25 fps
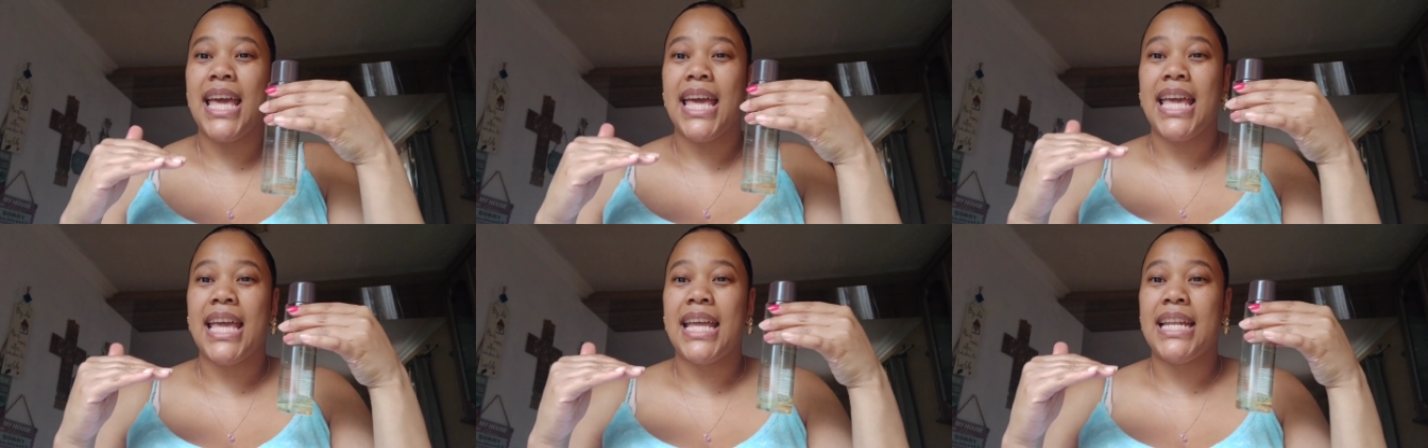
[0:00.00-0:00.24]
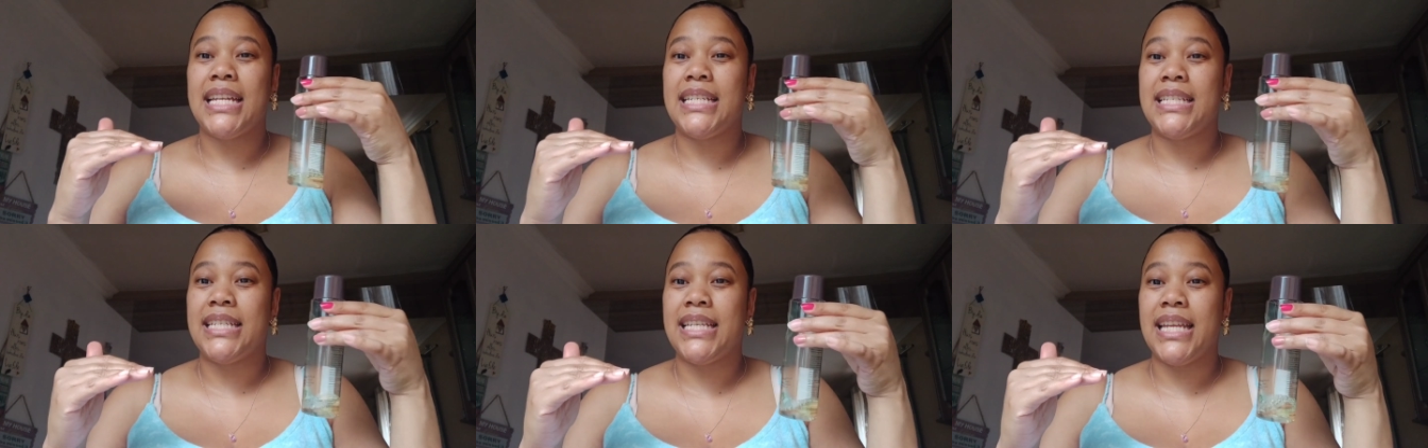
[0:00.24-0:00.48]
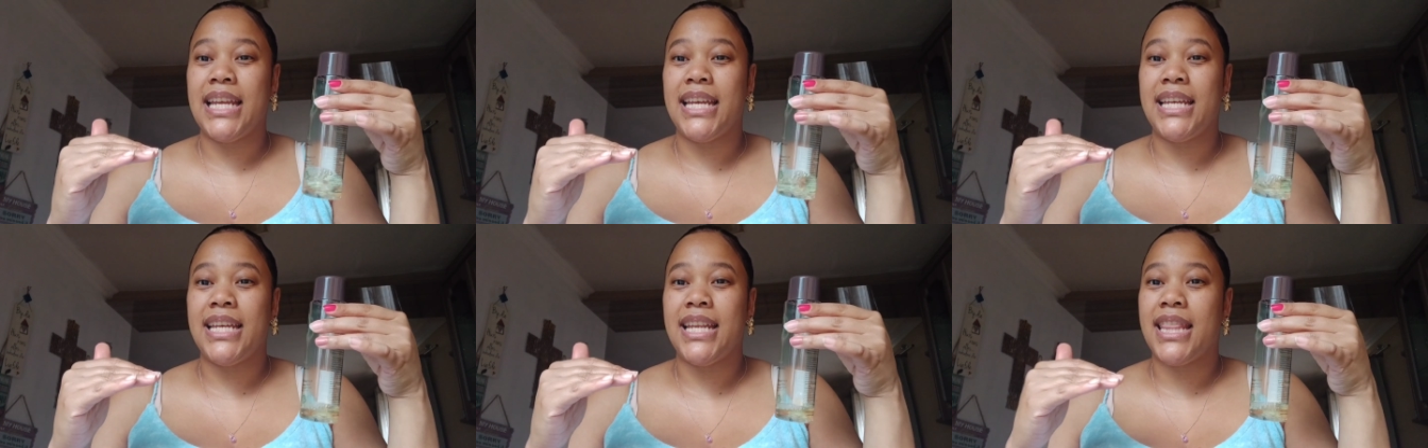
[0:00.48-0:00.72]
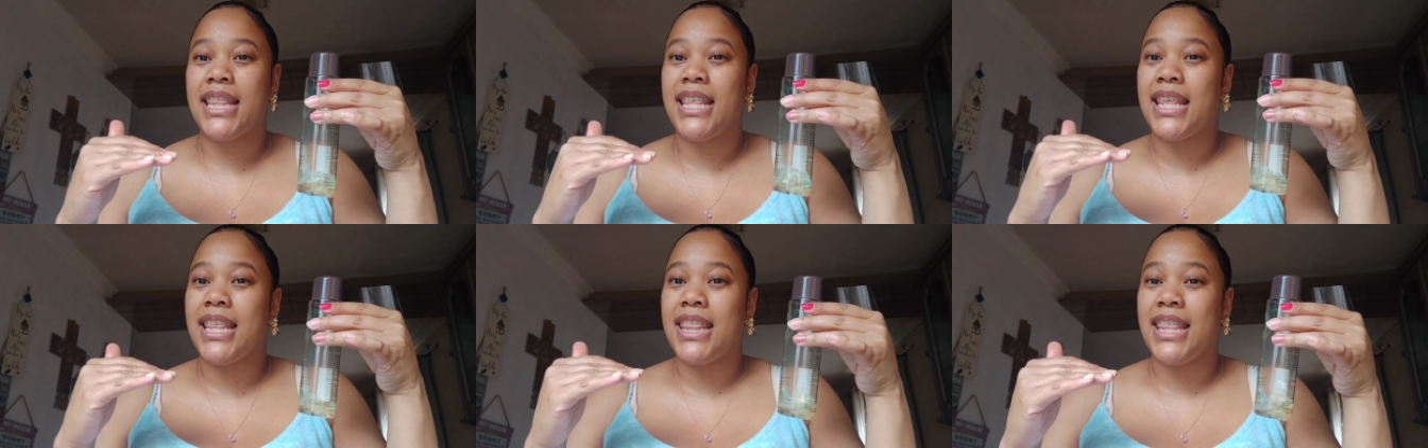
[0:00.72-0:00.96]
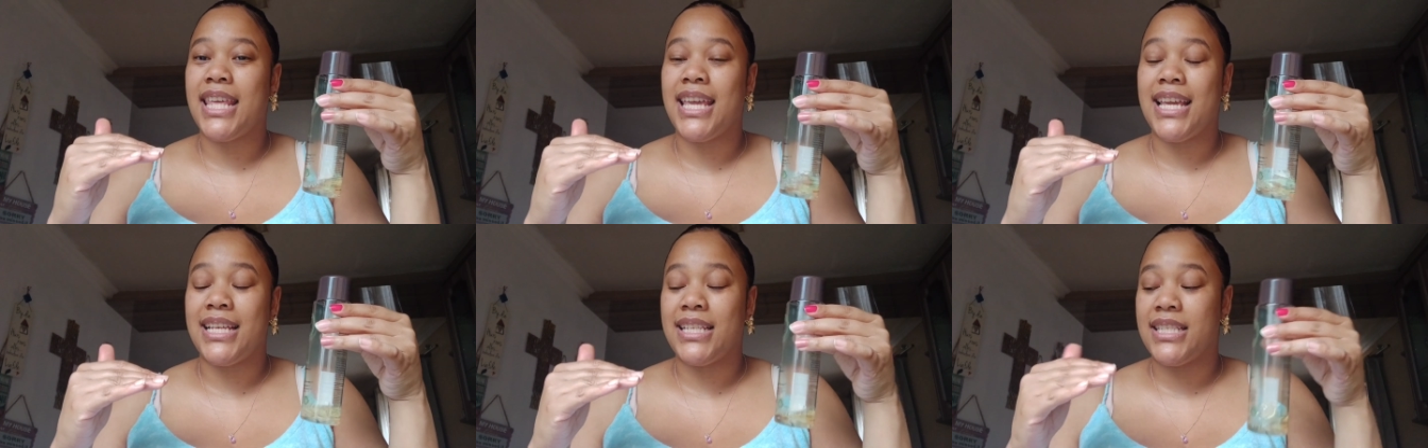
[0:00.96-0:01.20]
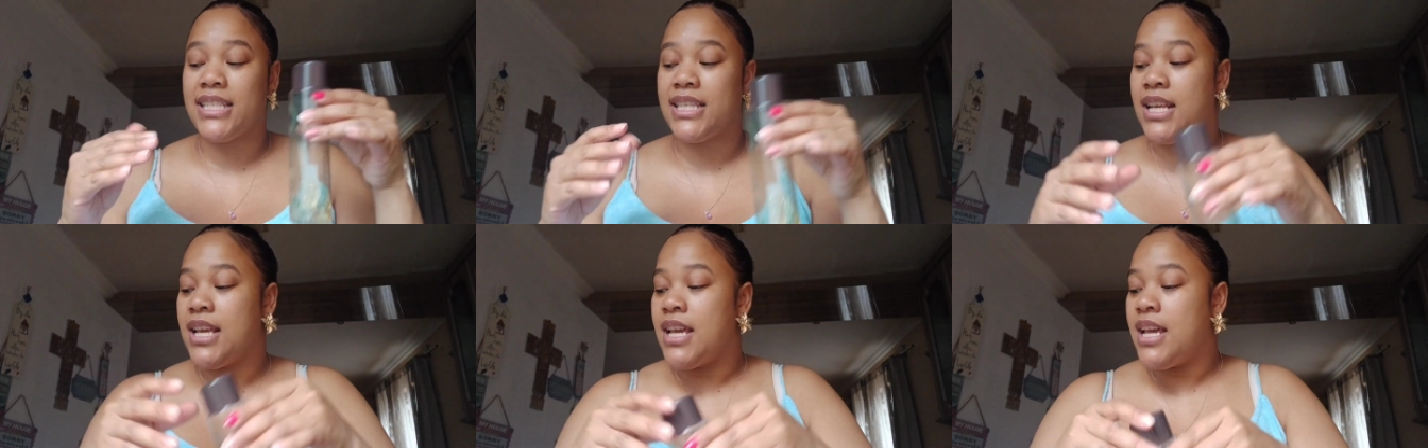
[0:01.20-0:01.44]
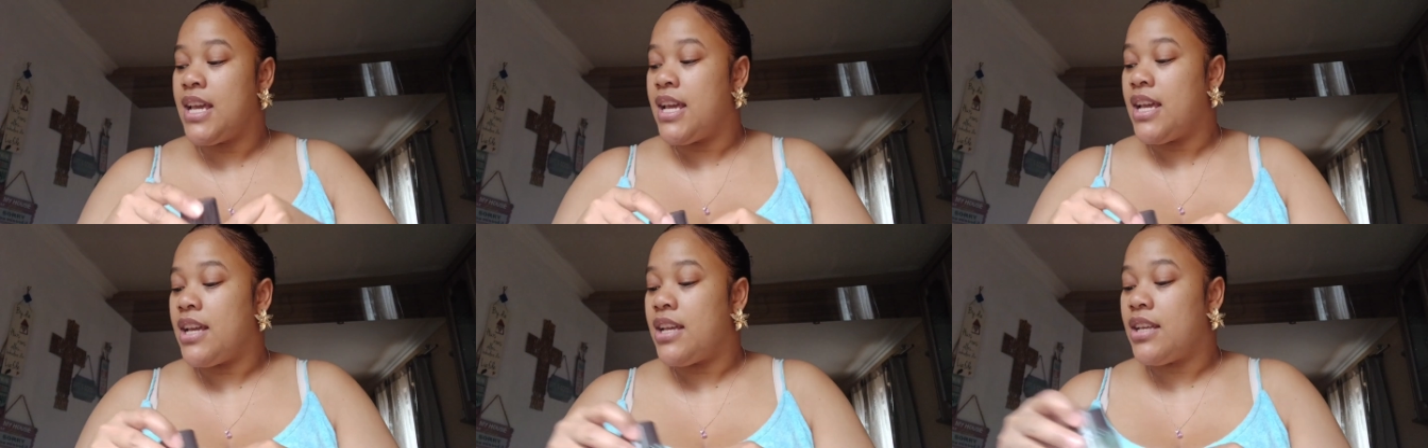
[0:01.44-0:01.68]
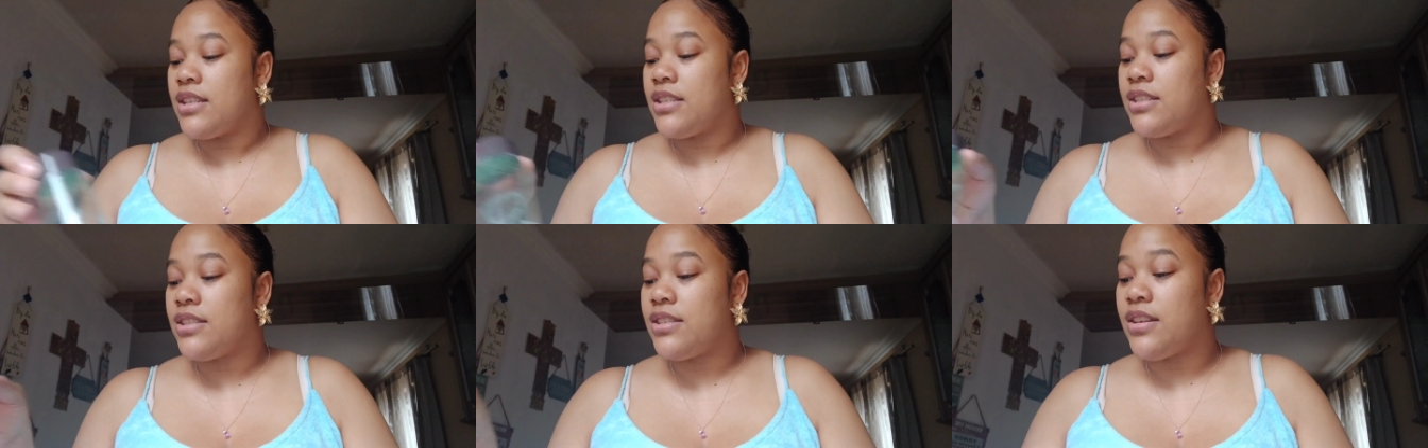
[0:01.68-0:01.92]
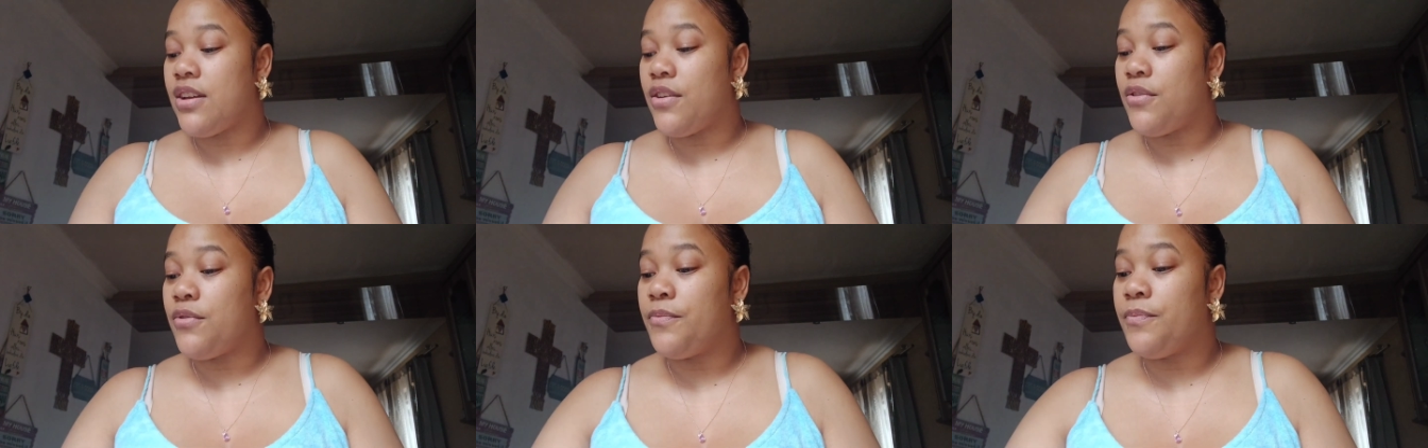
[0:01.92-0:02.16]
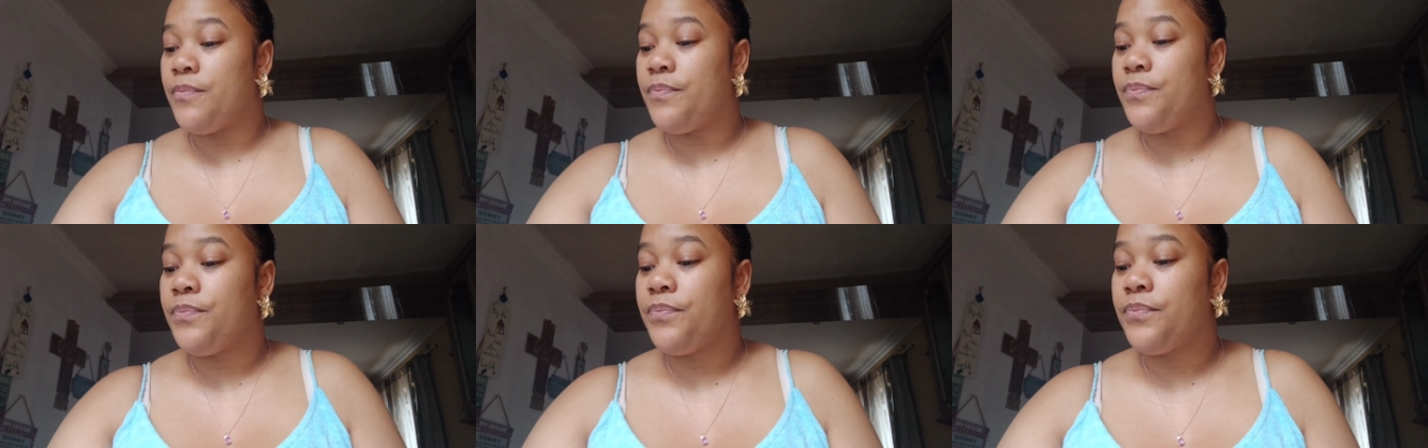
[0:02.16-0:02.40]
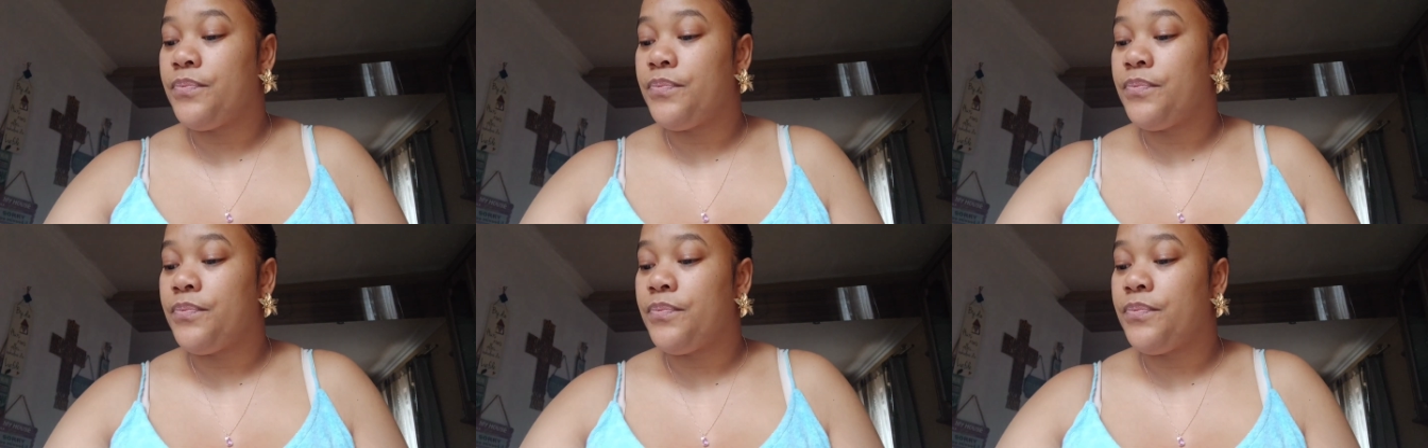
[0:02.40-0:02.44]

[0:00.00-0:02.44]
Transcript: it did the things so